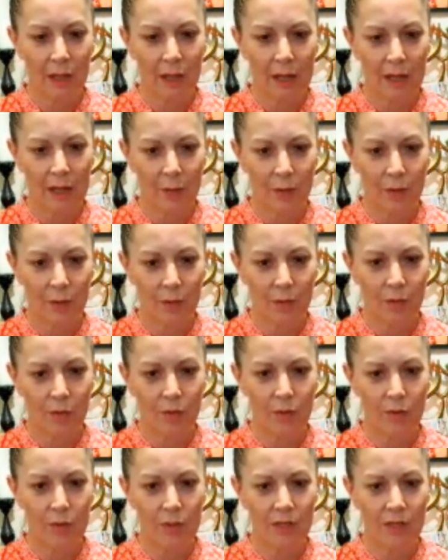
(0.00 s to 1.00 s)
and up
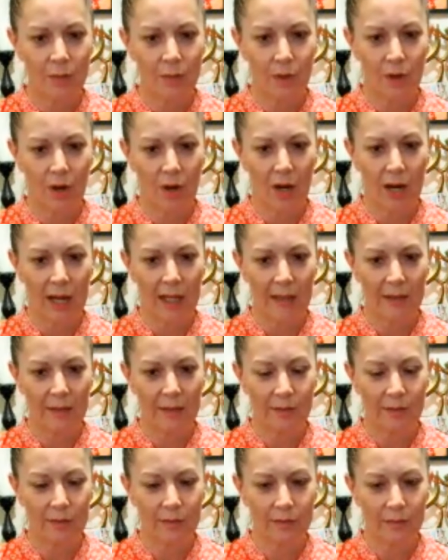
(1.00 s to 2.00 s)
through the spine,
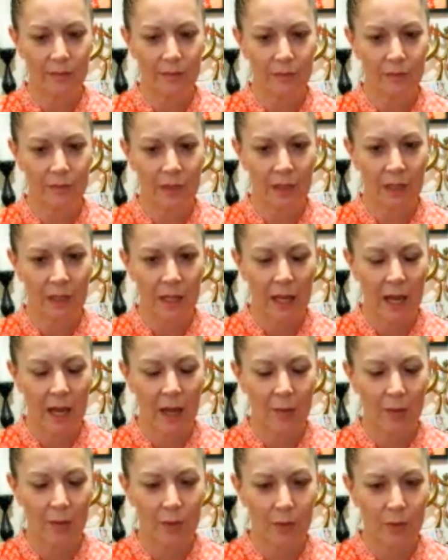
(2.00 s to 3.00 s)
up